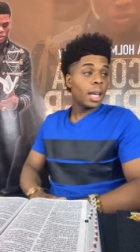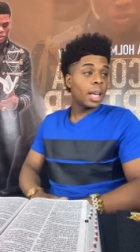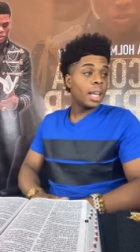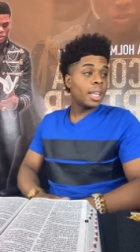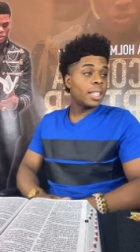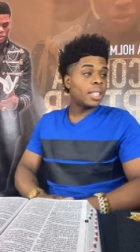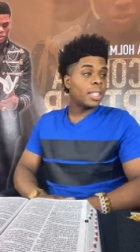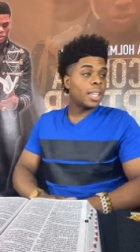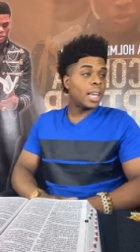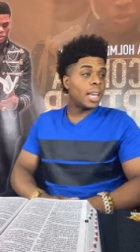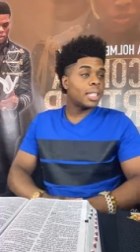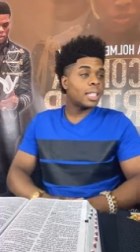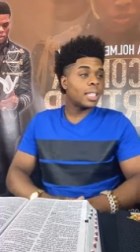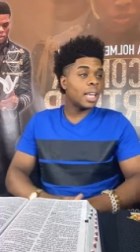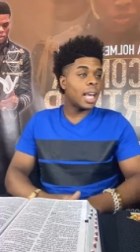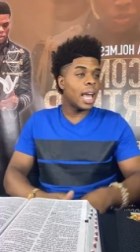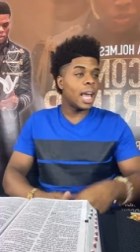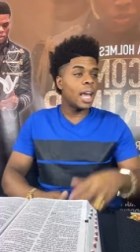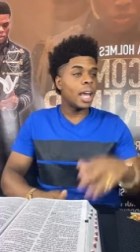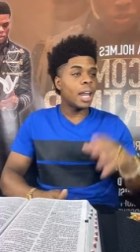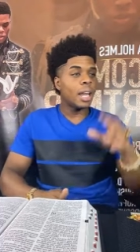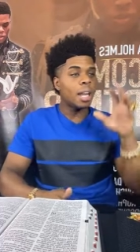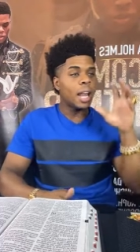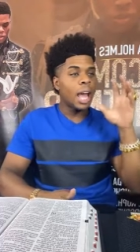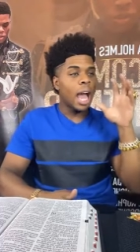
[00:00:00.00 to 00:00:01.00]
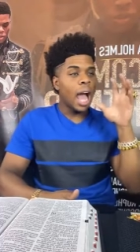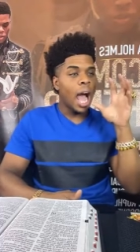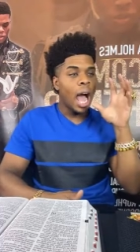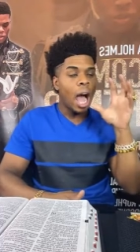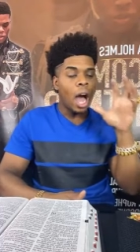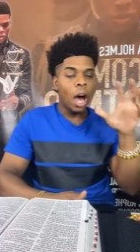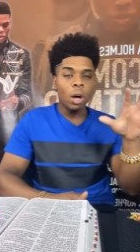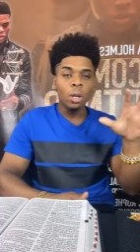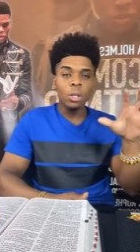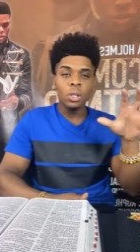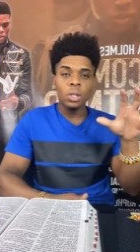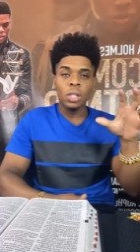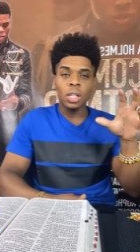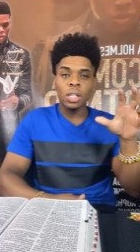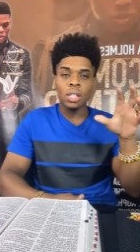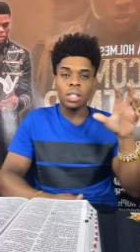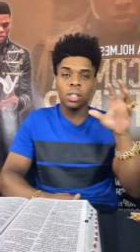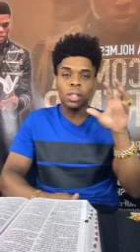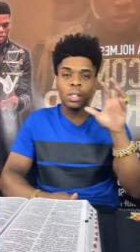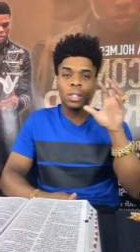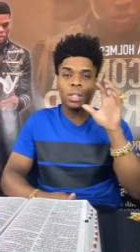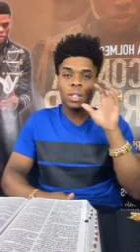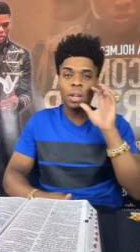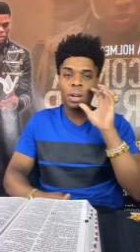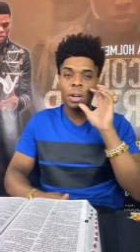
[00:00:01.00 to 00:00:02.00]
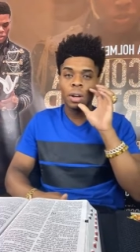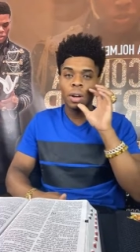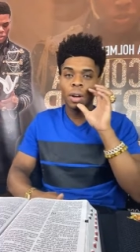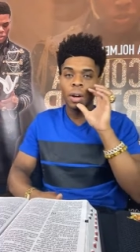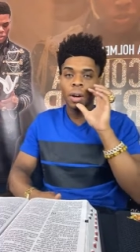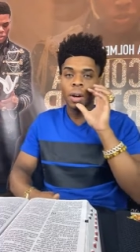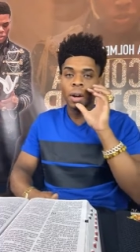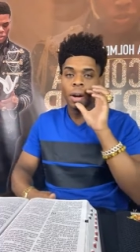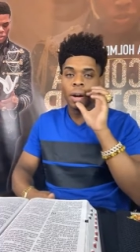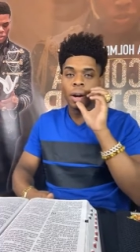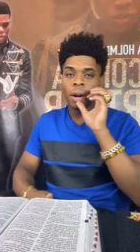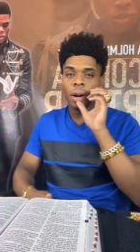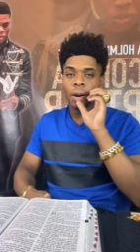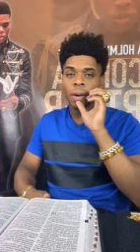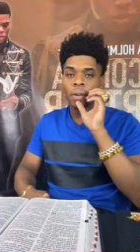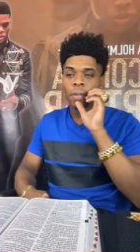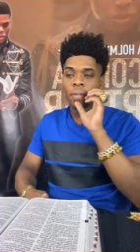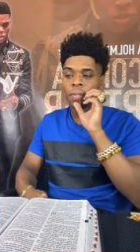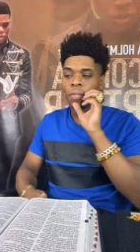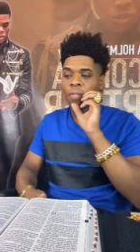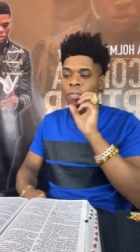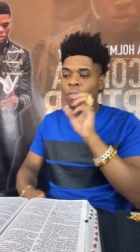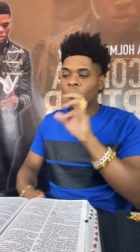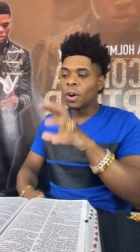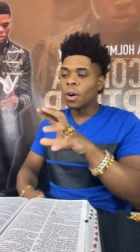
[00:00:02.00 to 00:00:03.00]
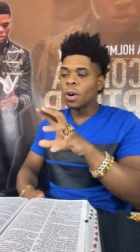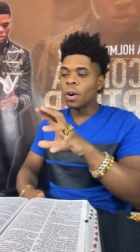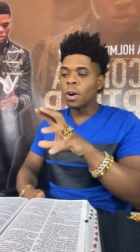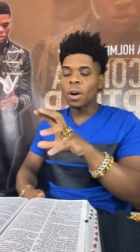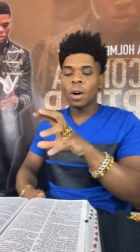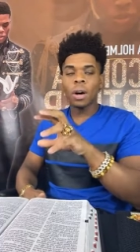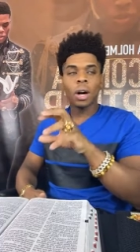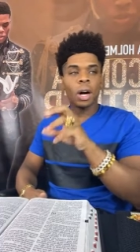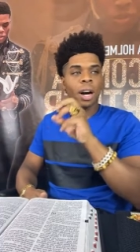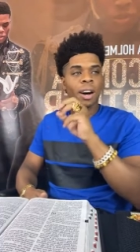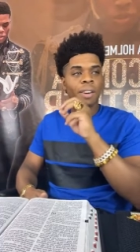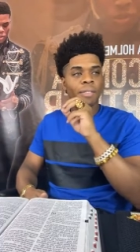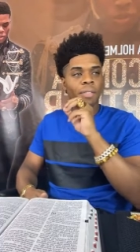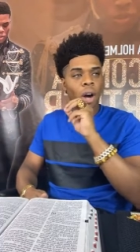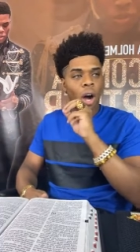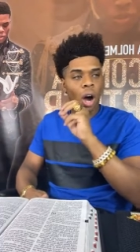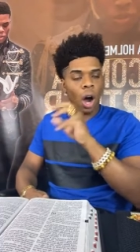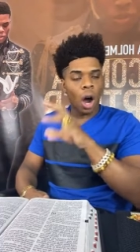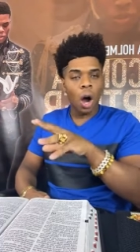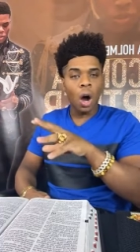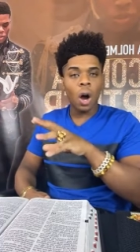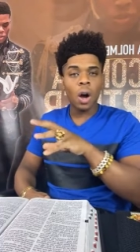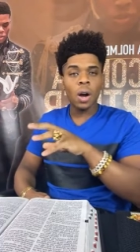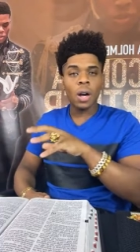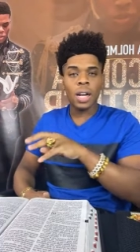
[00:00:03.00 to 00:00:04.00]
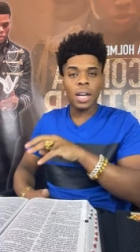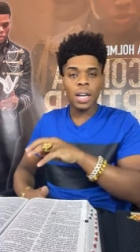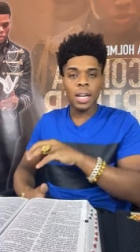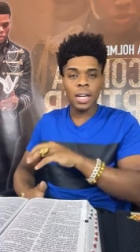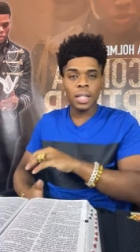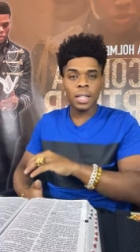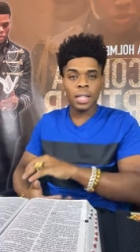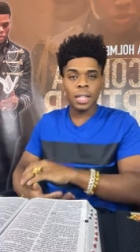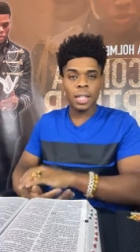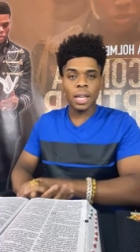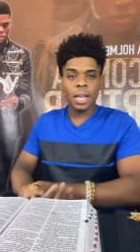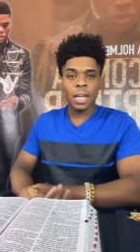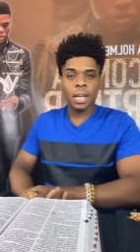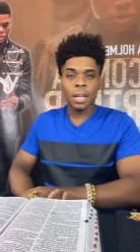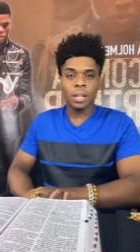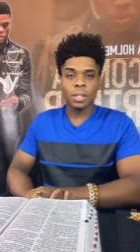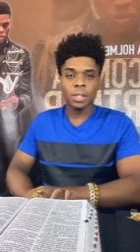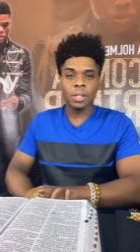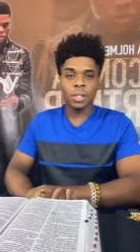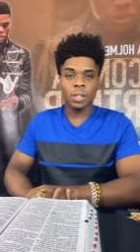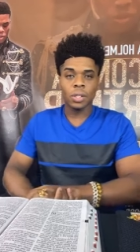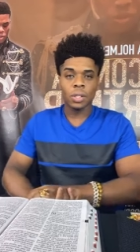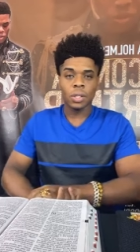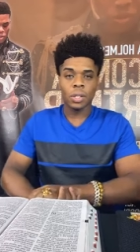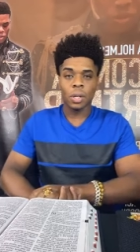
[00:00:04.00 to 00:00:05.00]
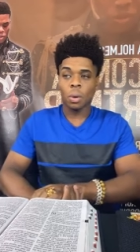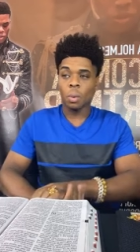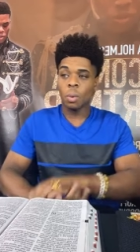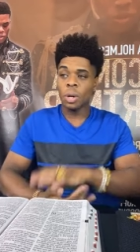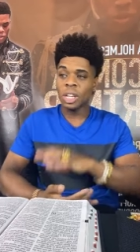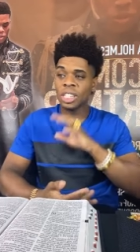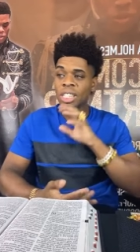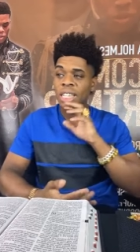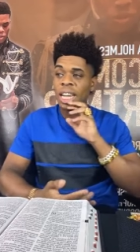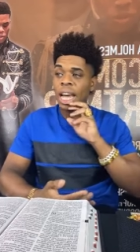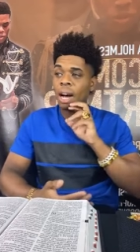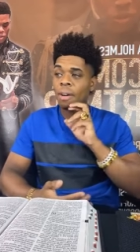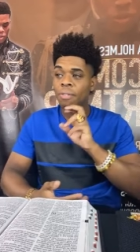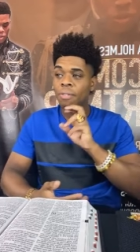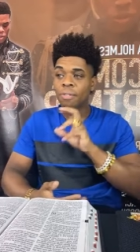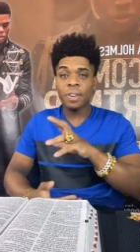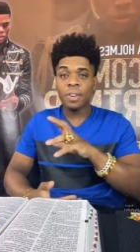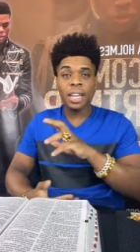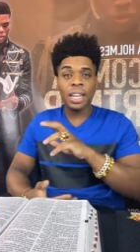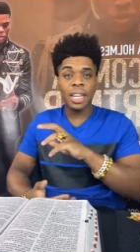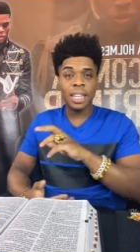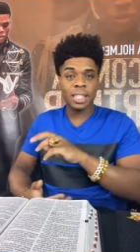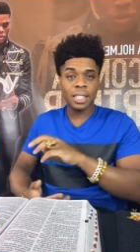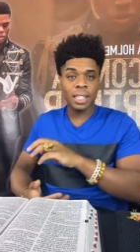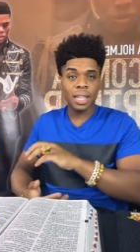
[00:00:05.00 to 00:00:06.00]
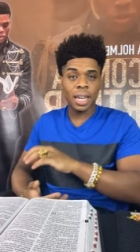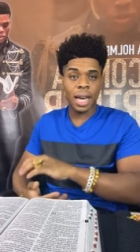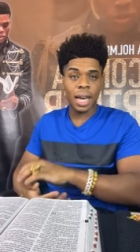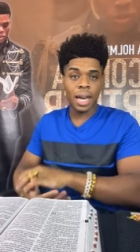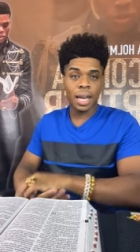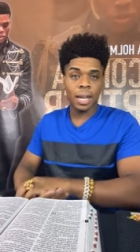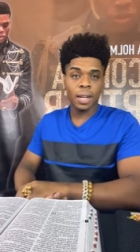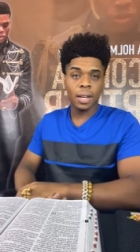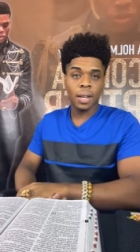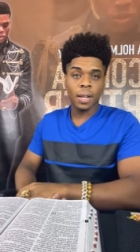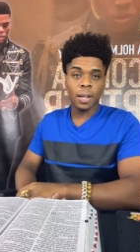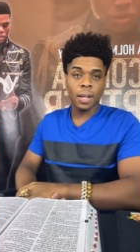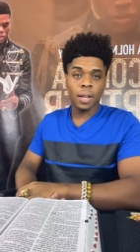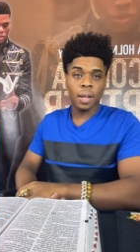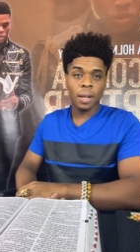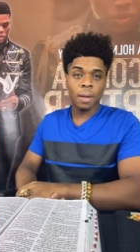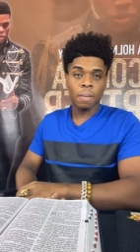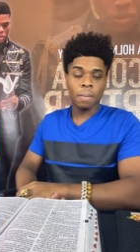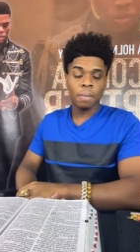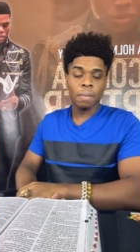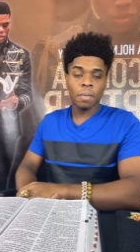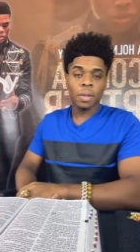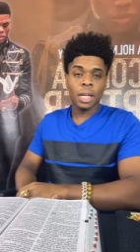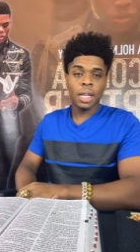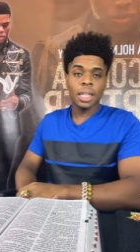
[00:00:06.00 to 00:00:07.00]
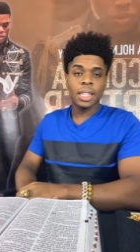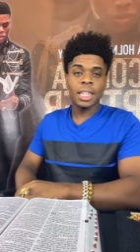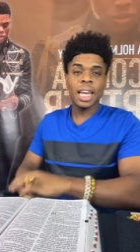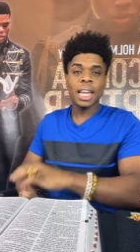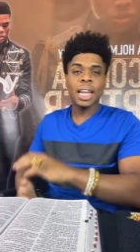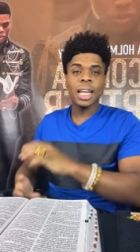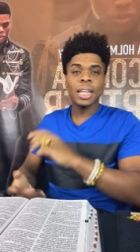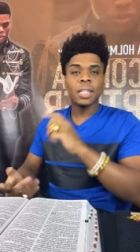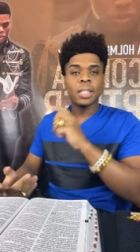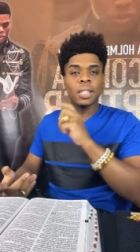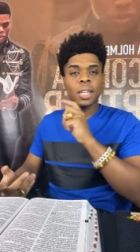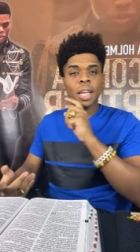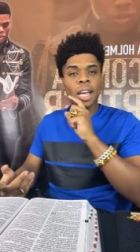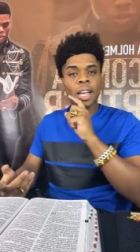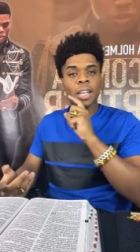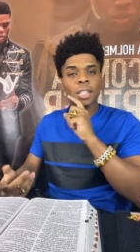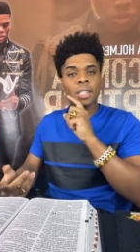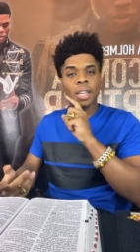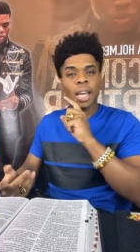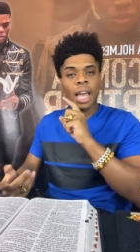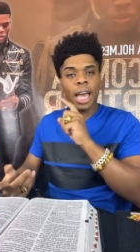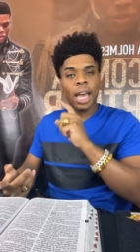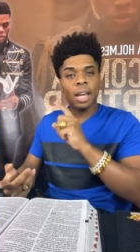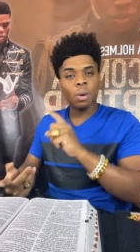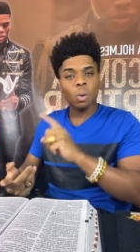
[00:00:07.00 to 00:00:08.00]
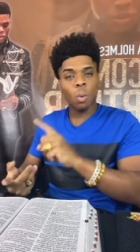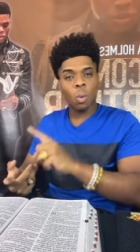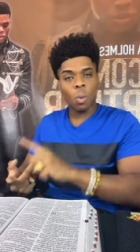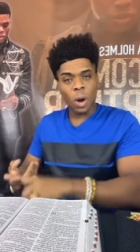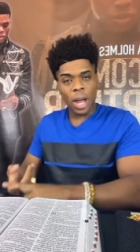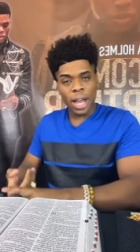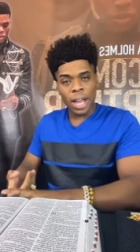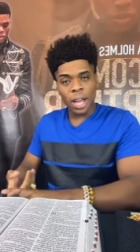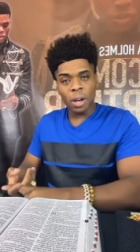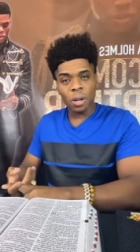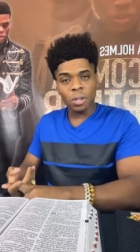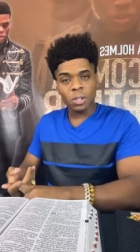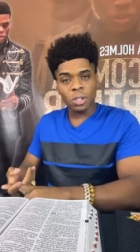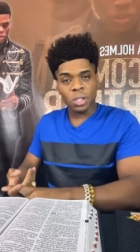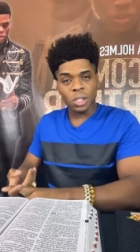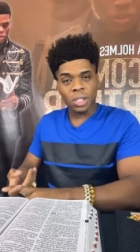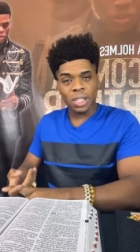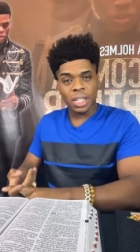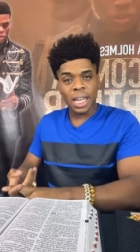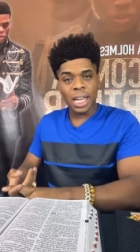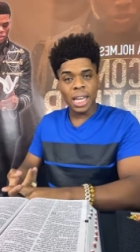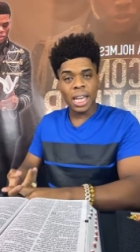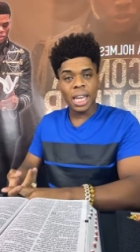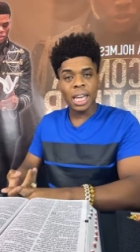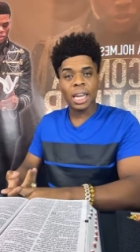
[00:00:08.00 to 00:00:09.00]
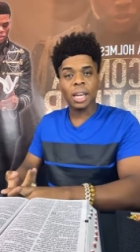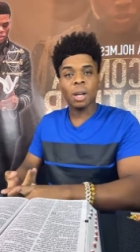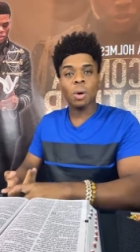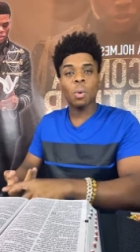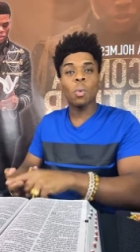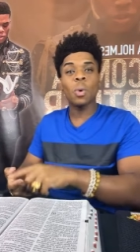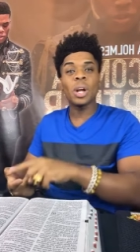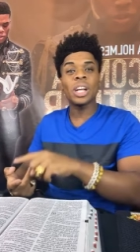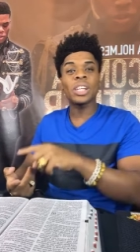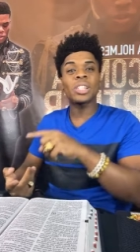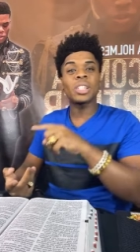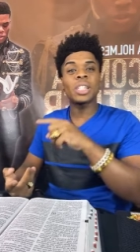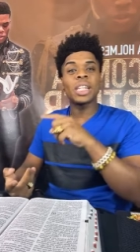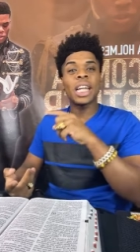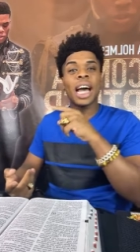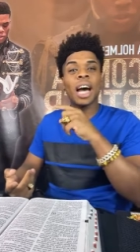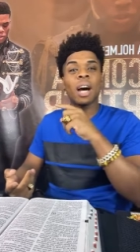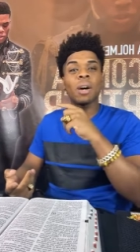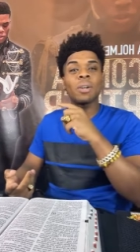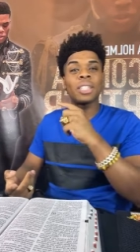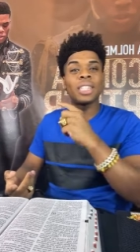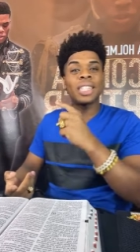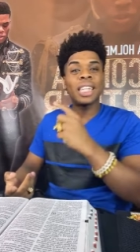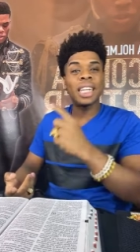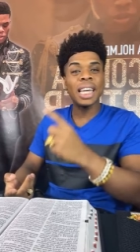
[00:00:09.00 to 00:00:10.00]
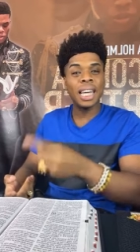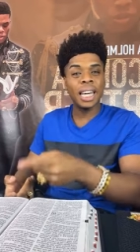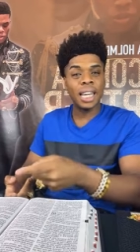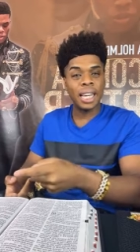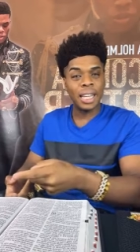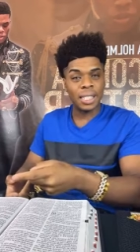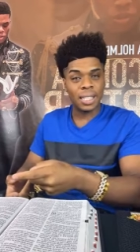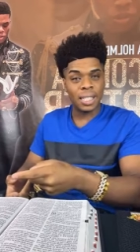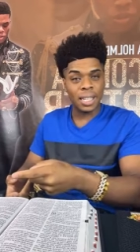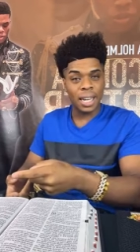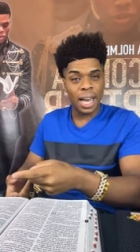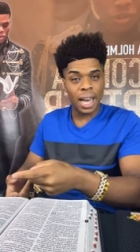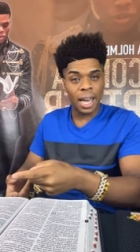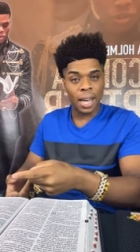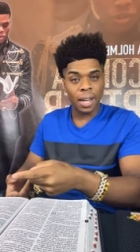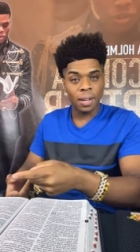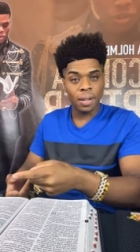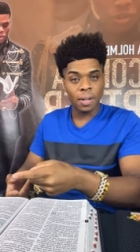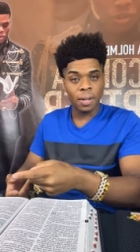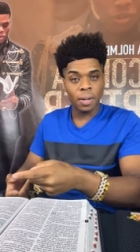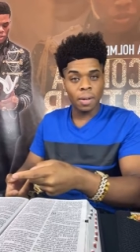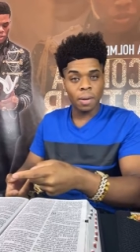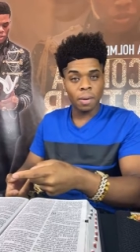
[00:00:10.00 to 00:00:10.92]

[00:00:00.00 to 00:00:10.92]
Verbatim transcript: It says, and houses full of all good things which thou fillest not. Then it says, and wells dig, which thou diggest not.